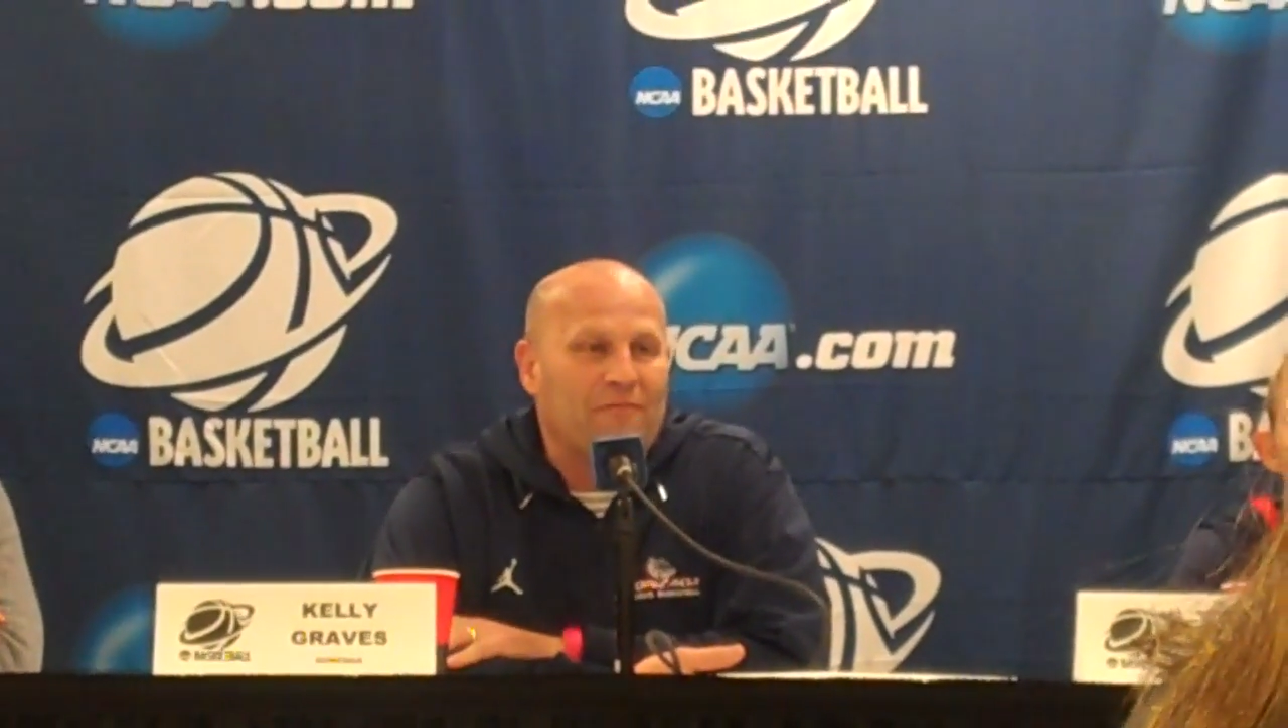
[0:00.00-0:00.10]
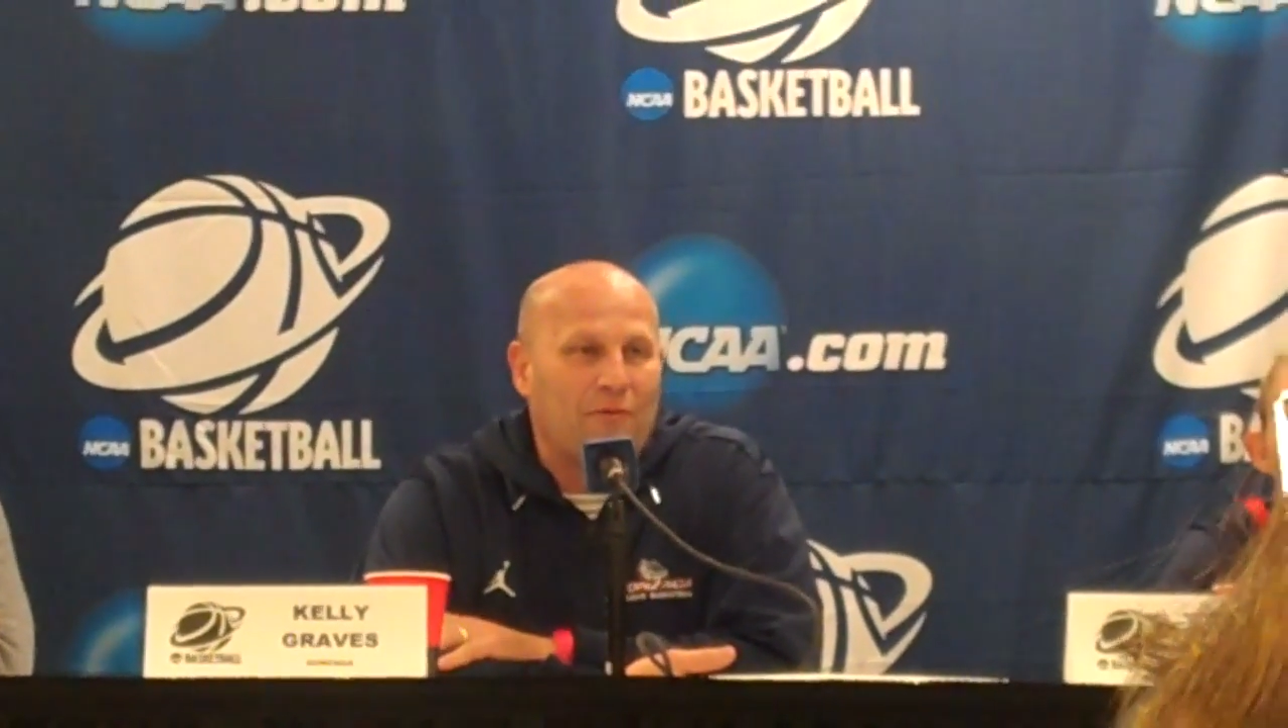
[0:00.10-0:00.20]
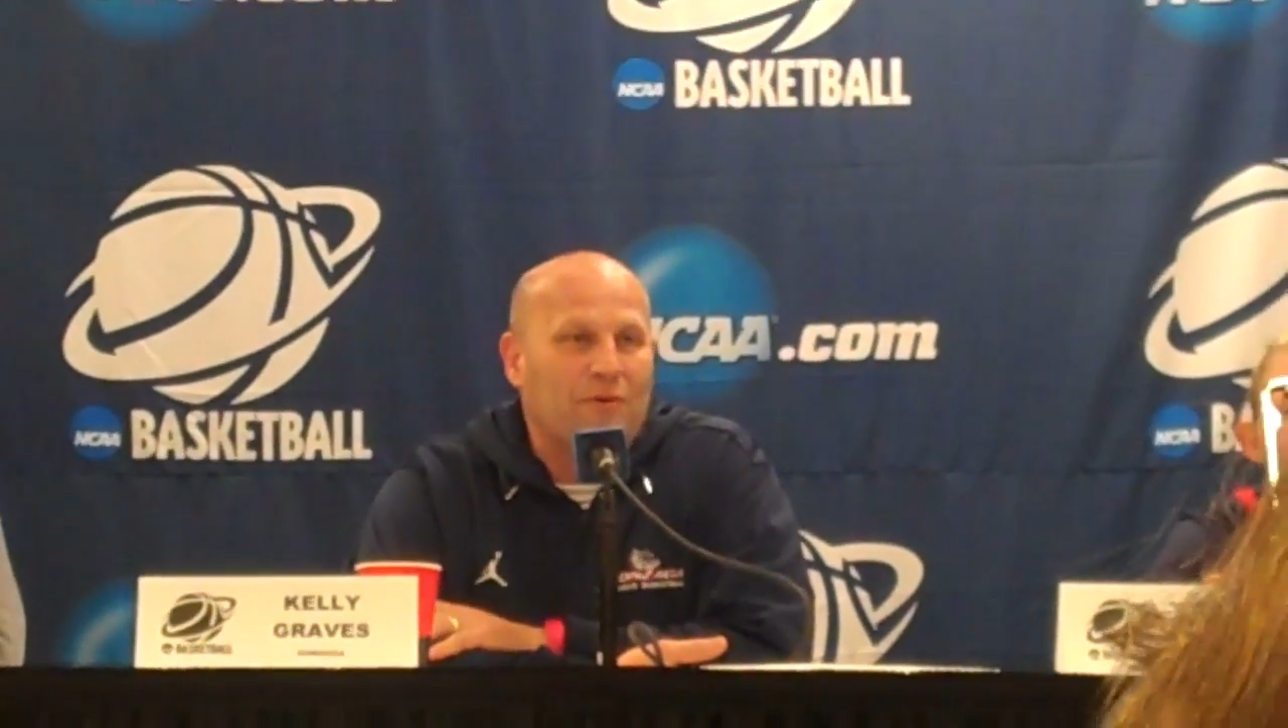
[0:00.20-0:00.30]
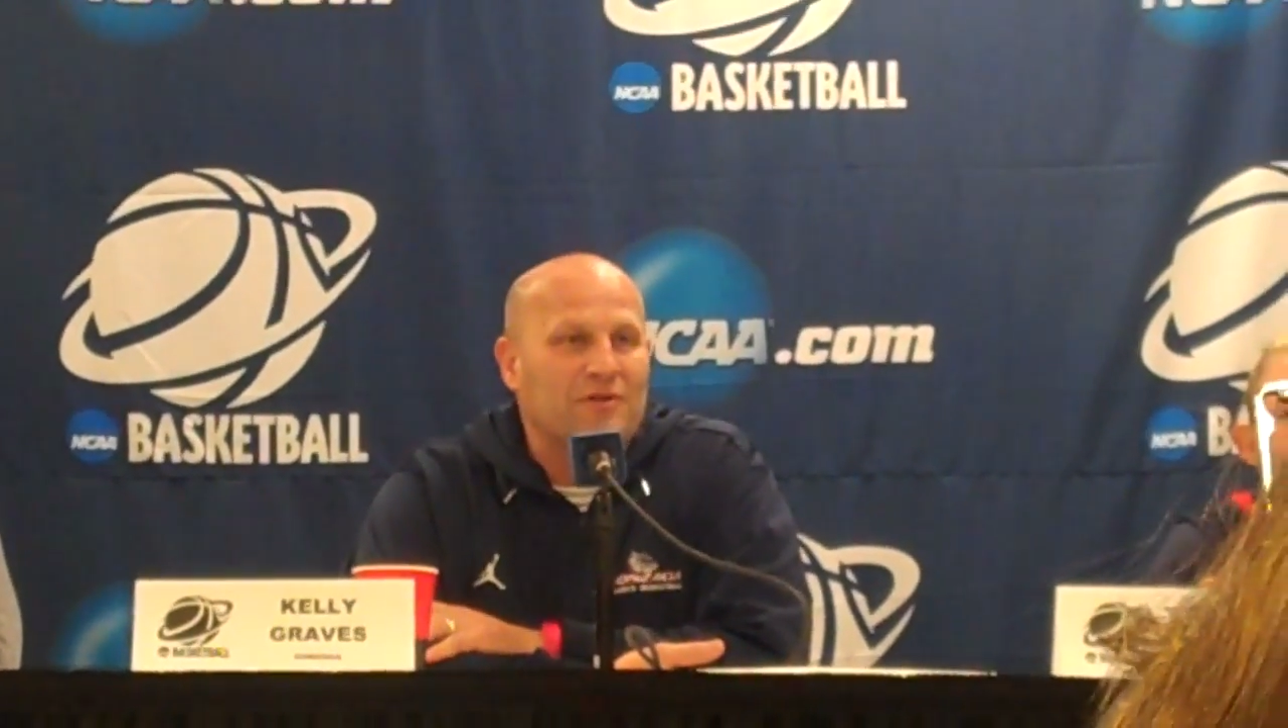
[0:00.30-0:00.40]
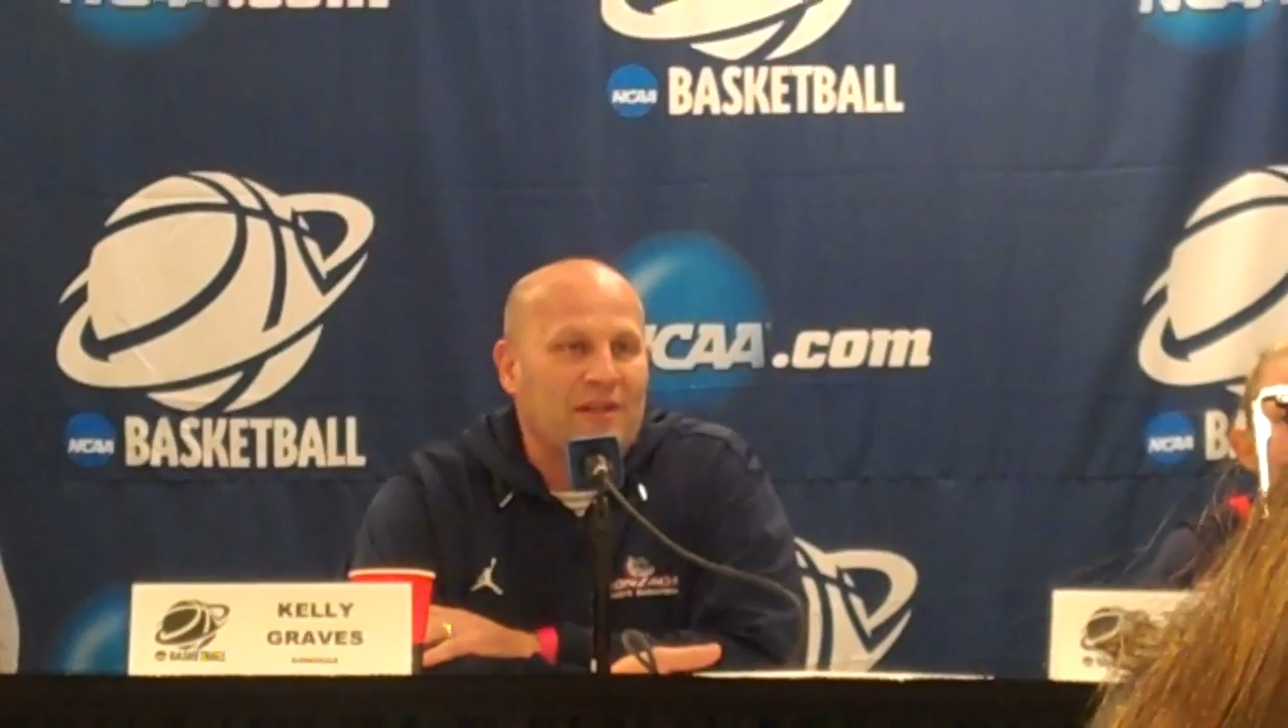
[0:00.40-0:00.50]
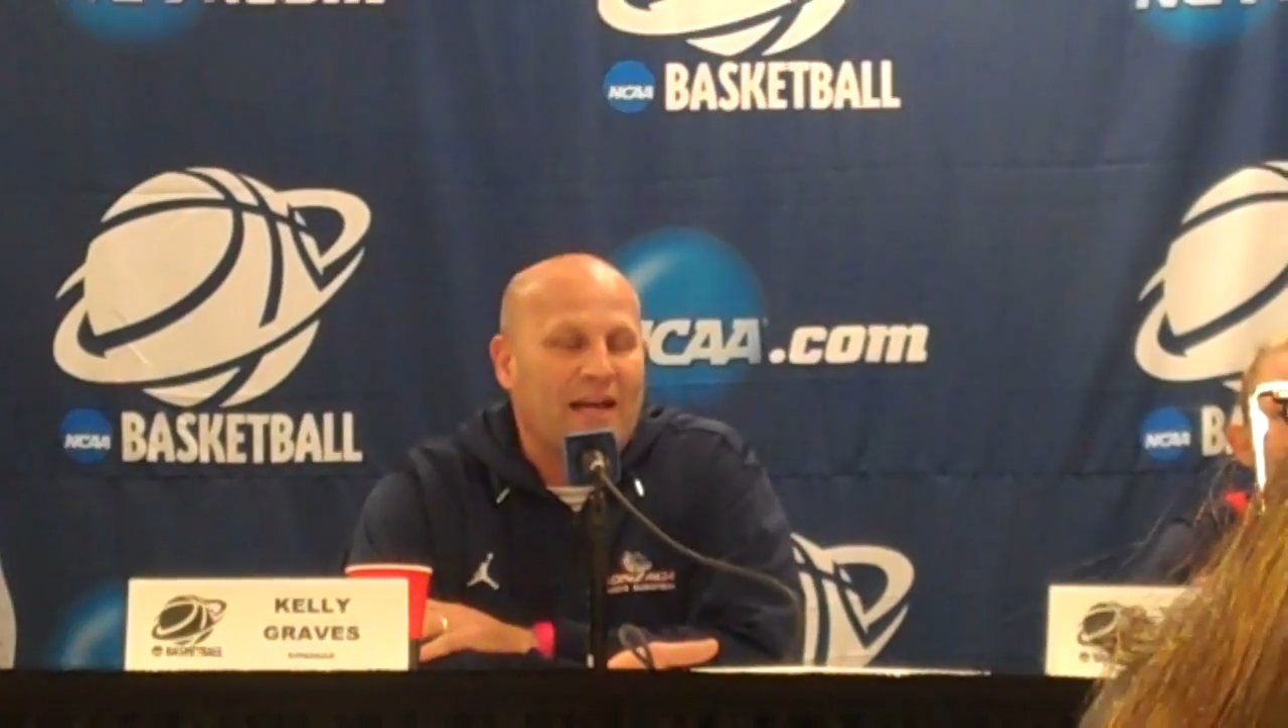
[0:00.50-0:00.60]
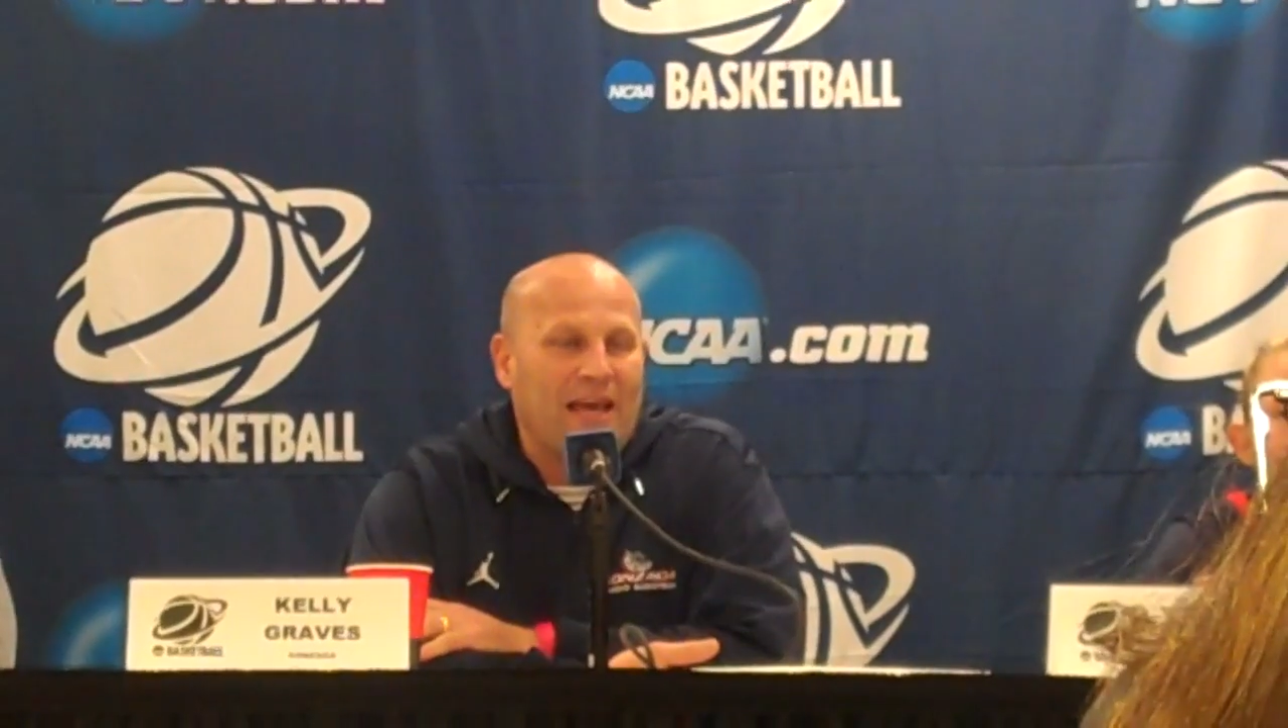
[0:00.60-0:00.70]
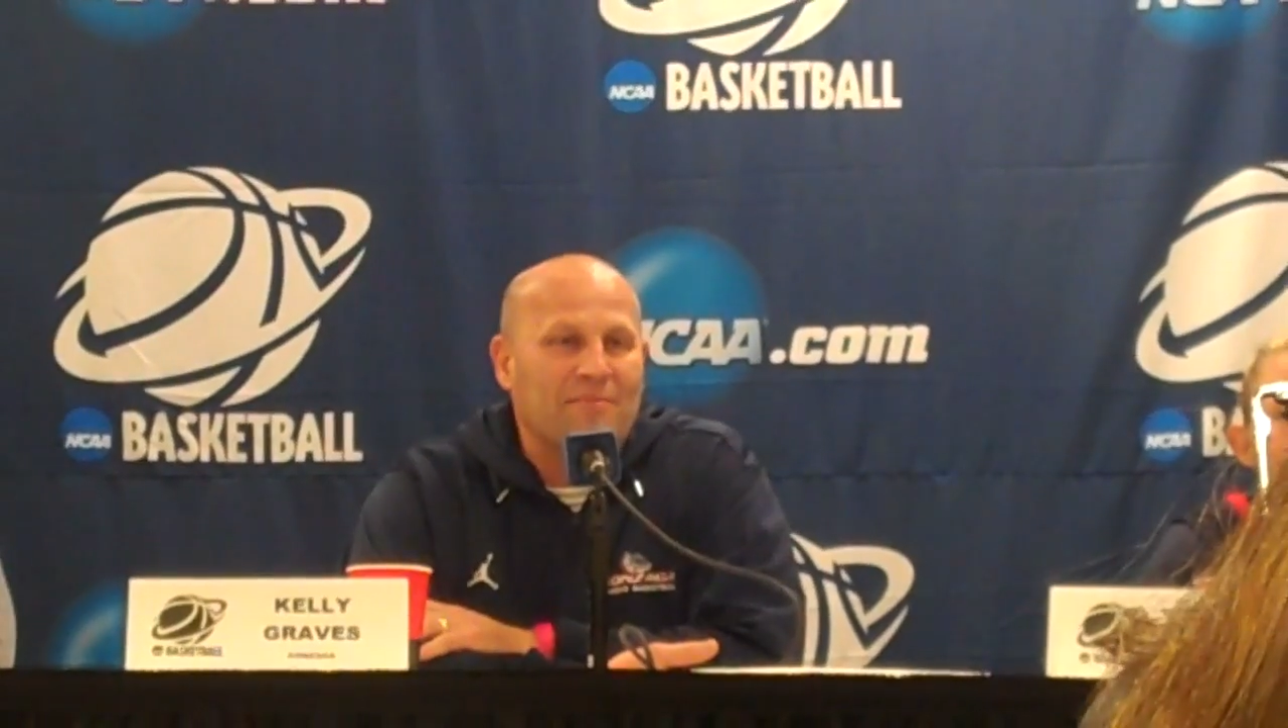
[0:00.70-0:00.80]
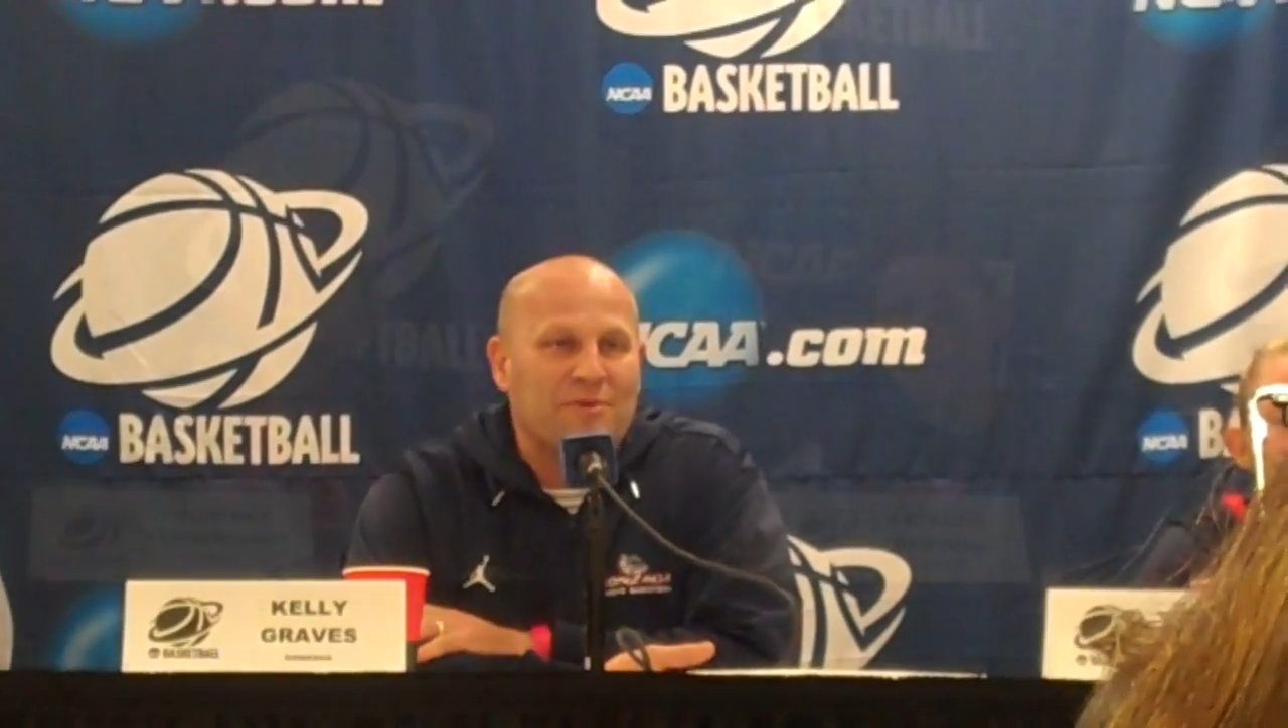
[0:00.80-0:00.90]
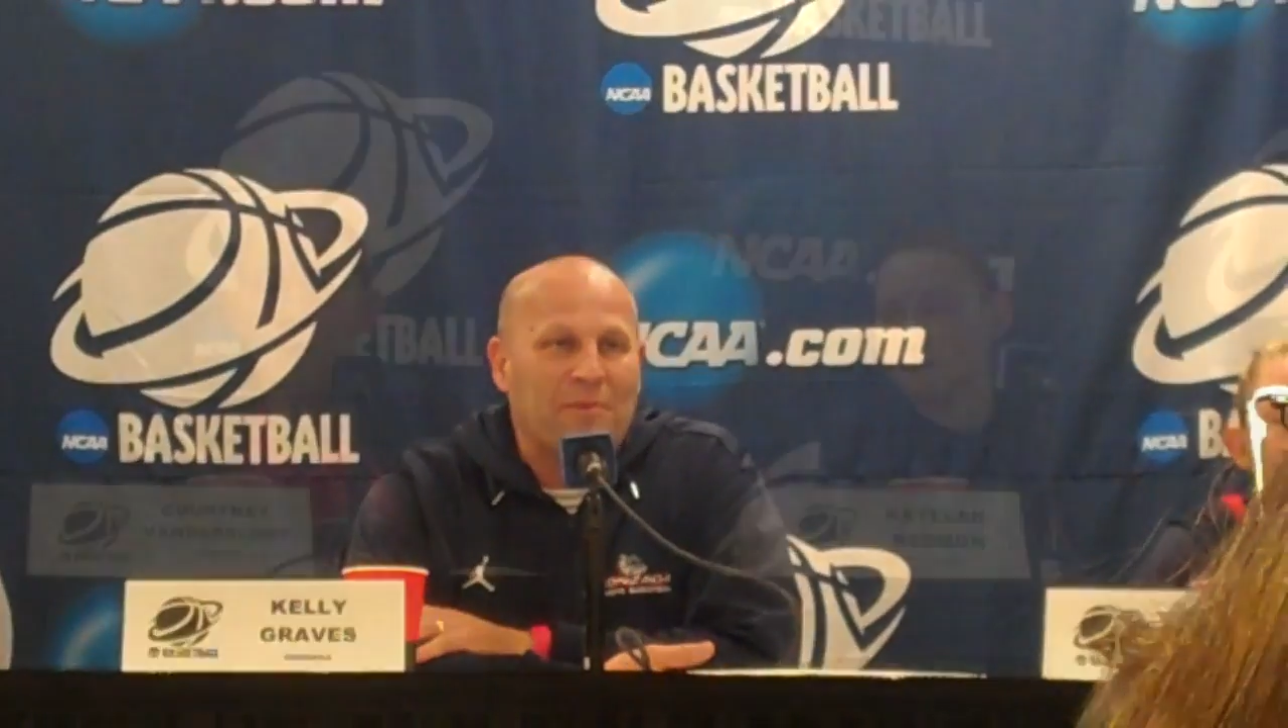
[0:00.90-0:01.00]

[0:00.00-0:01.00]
forward to that game